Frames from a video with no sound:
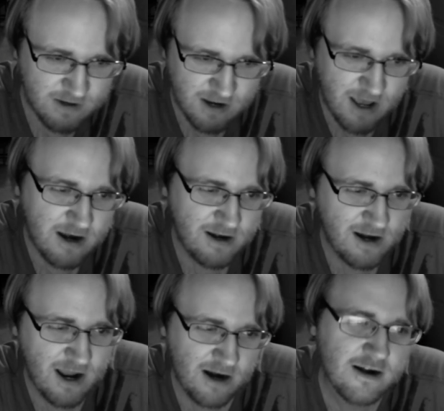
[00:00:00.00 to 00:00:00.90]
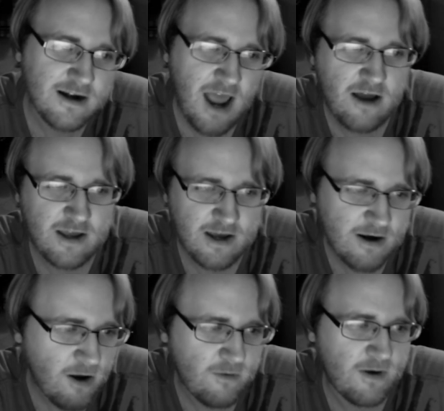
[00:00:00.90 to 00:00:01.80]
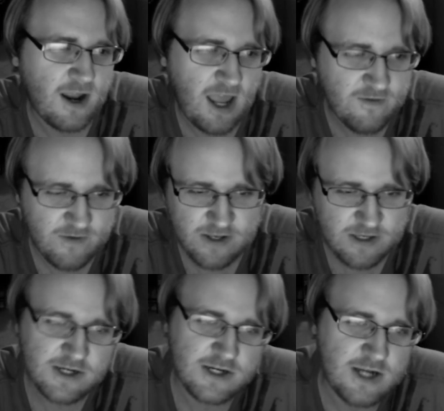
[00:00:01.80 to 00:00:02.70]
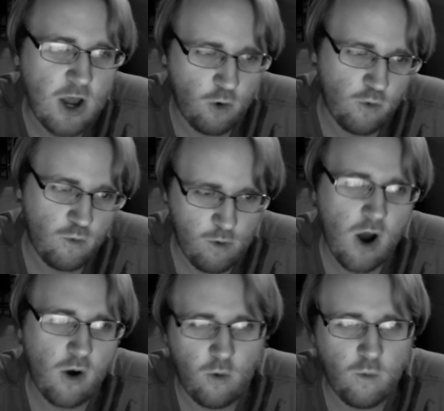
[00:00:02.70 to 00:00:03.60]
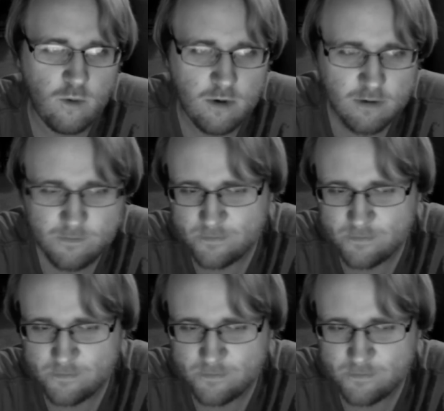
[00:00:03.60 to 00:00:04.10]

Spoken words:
Knock, knock, knocking on heaven's door. Whoa.